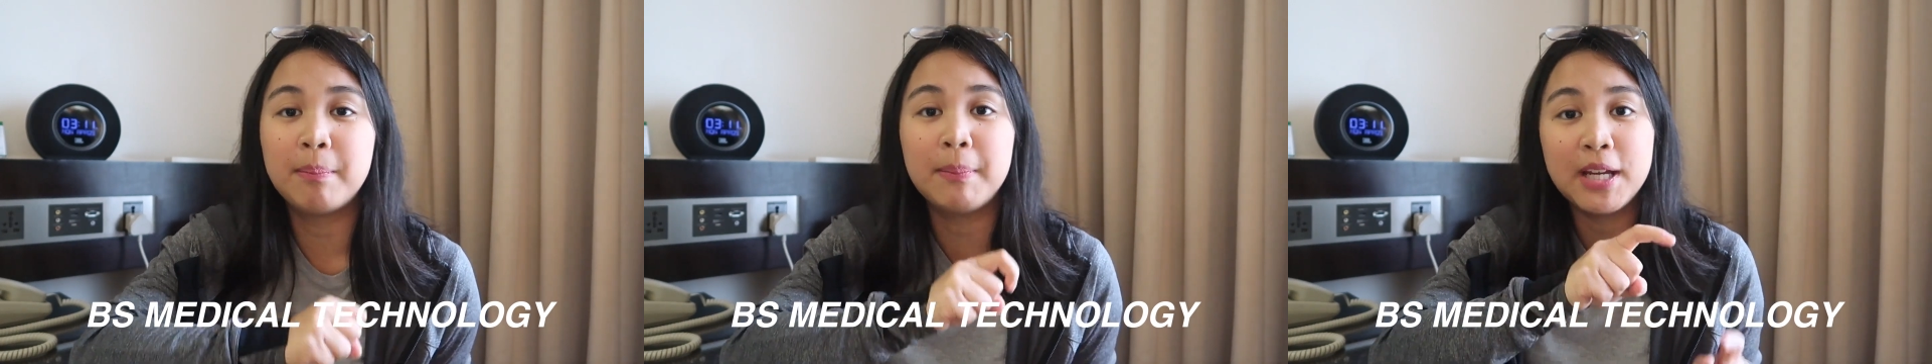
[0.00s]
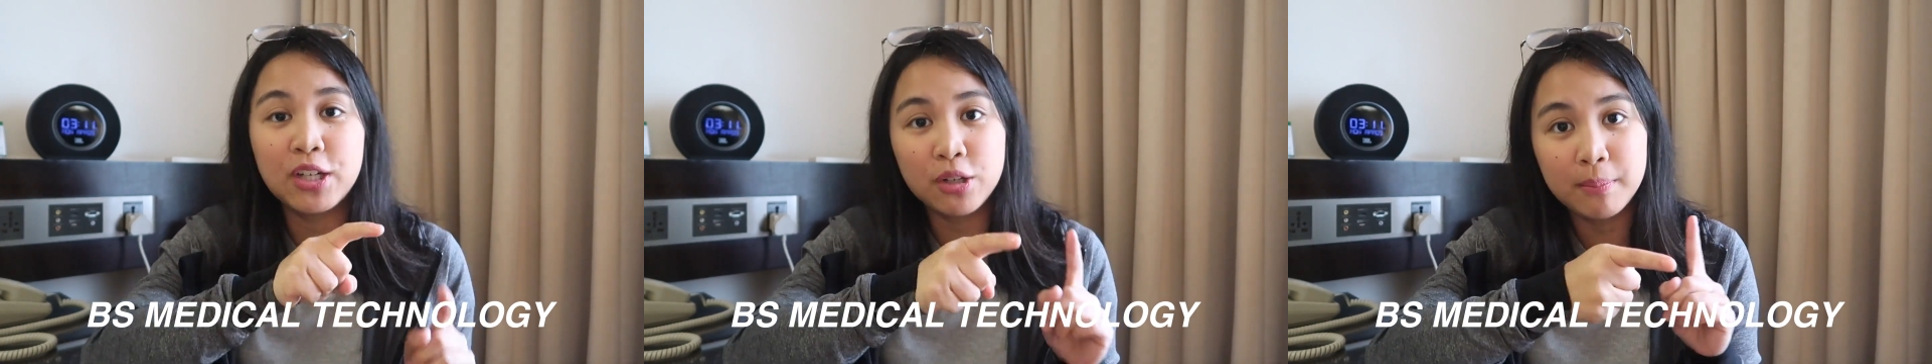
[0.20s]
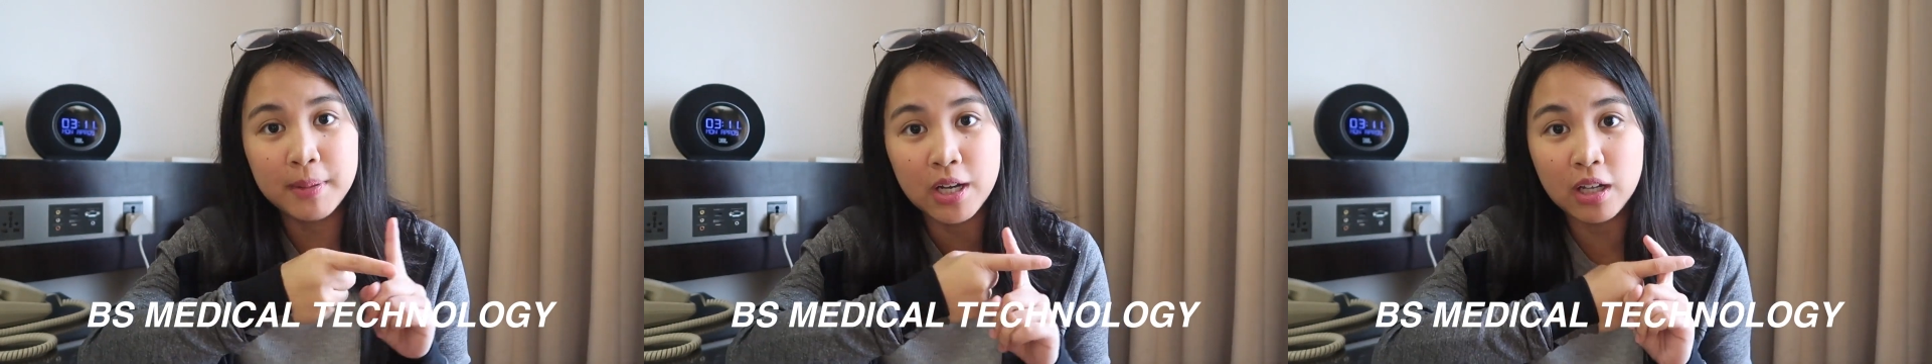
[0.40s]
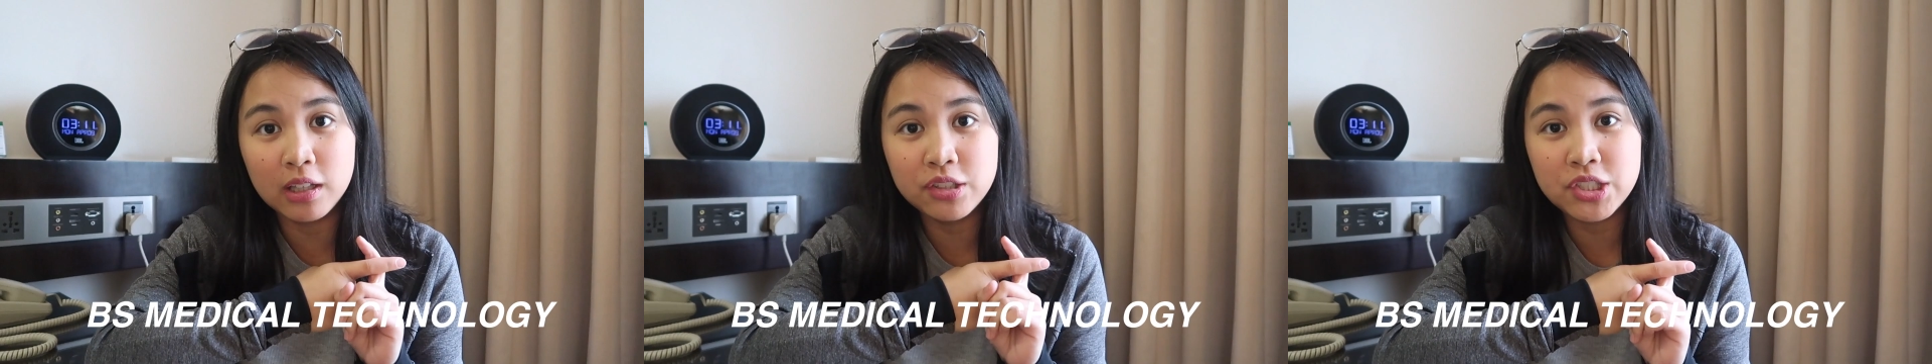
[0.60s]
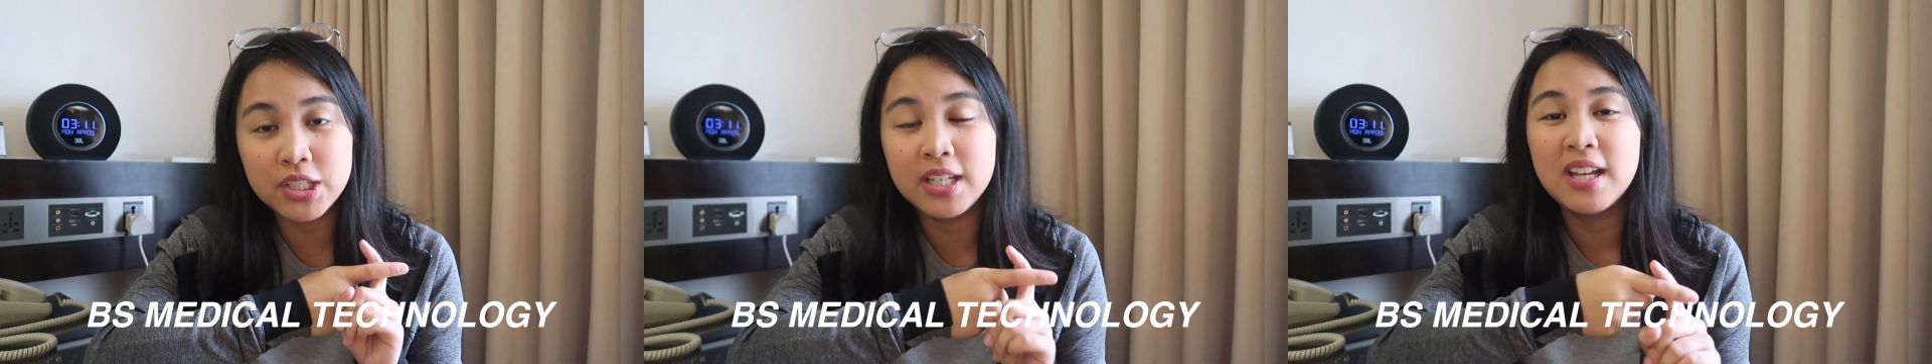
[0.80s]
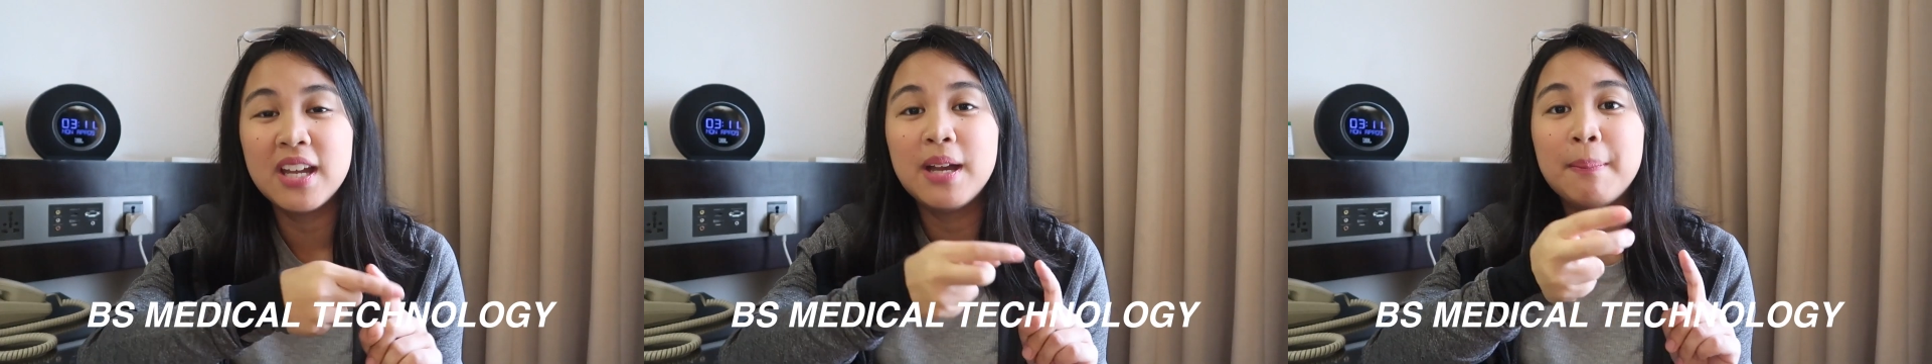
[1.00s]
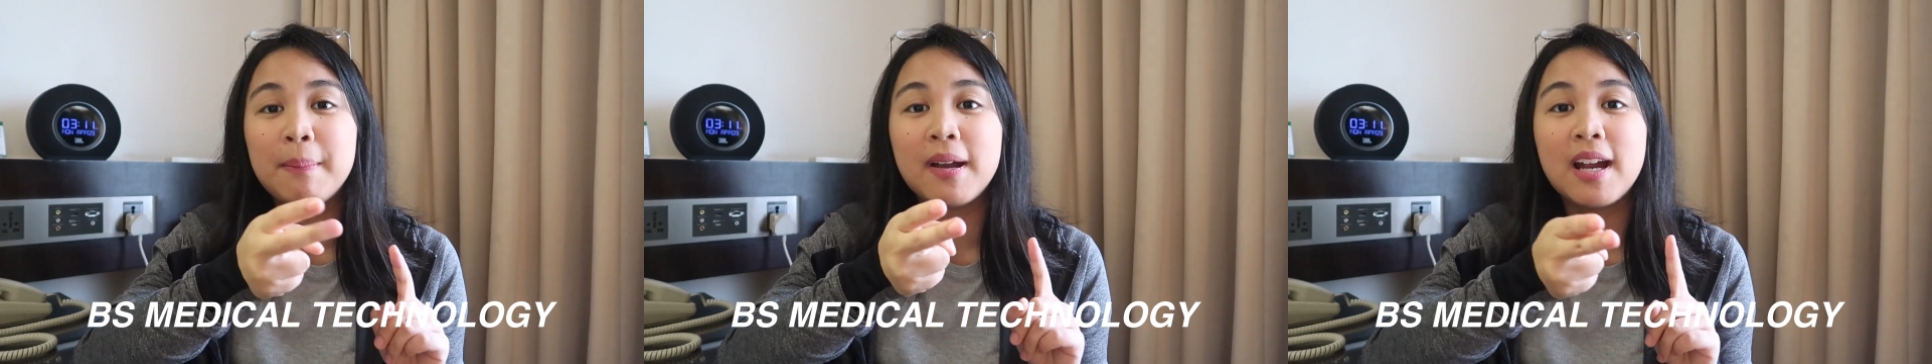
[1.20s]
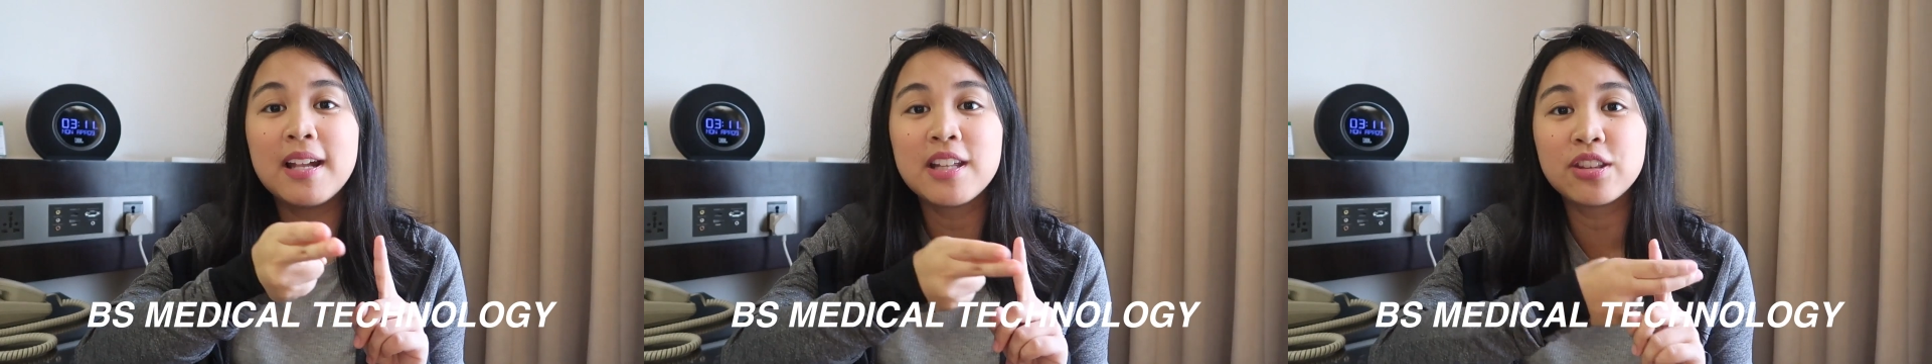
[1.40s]
microbiology,
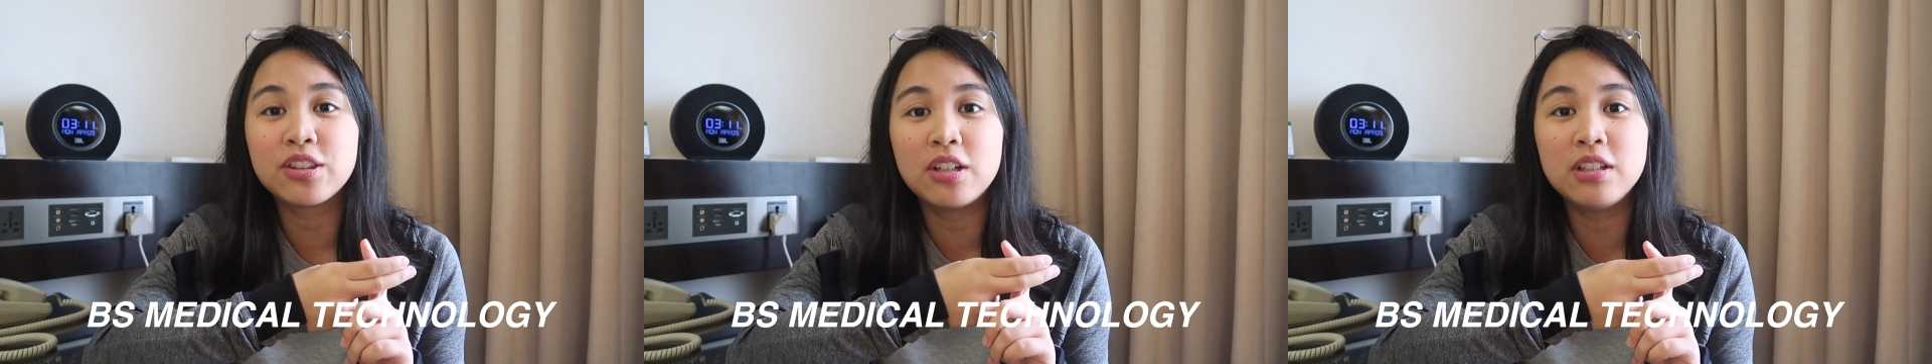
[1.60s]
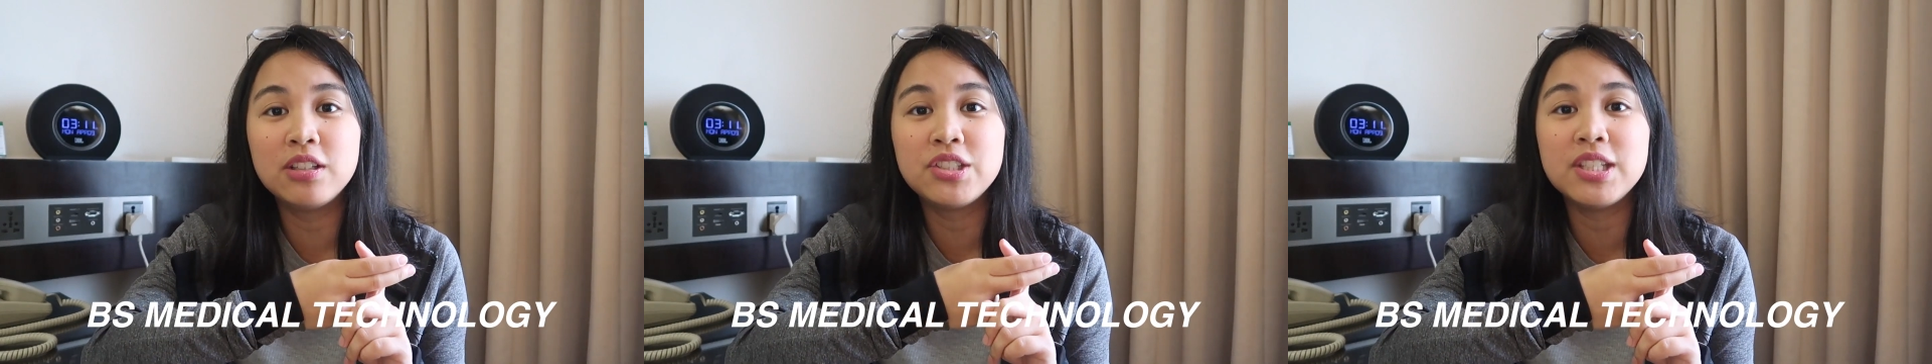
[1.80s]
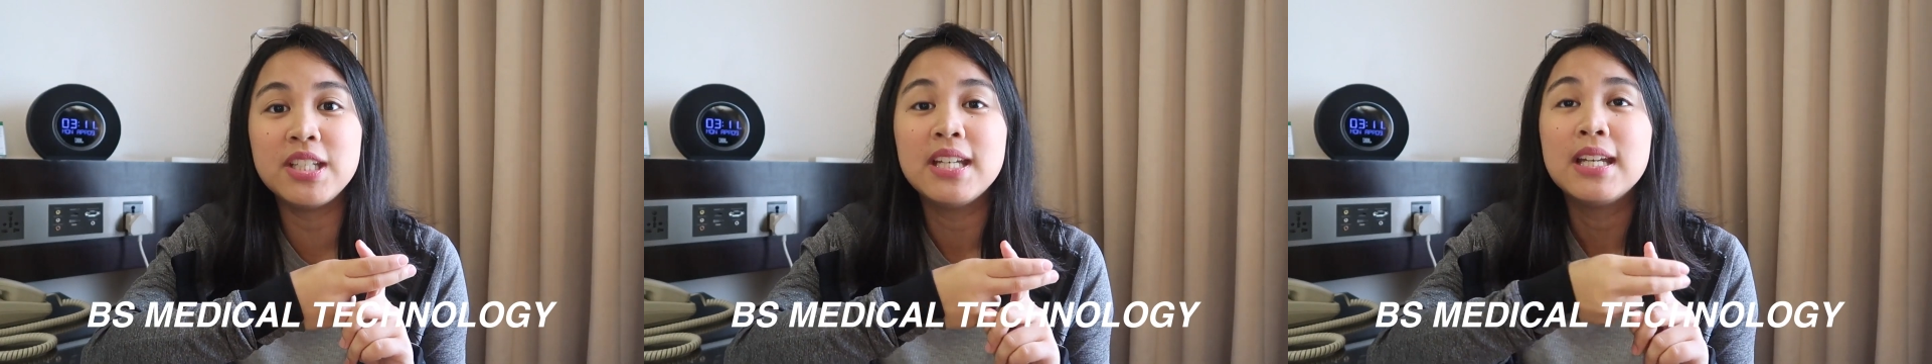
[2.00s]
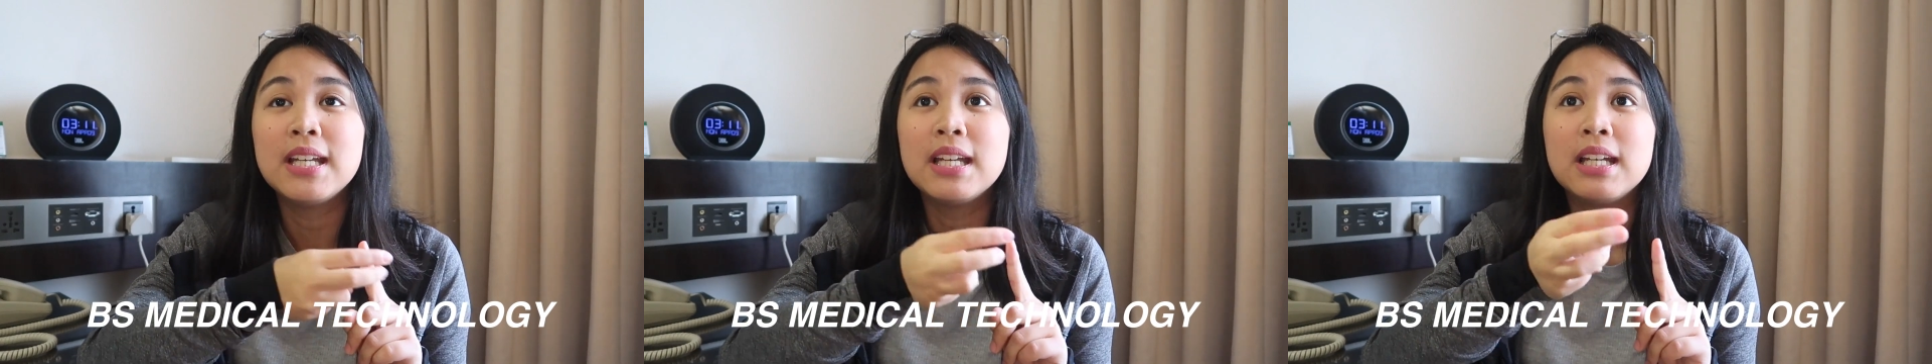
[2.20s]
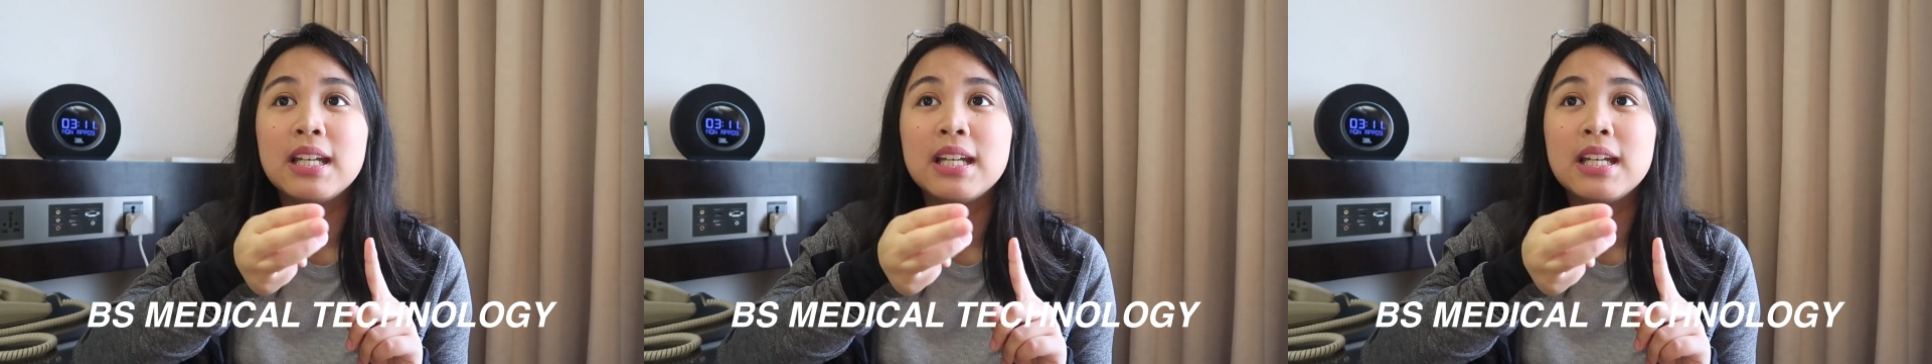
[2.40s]
parasitology,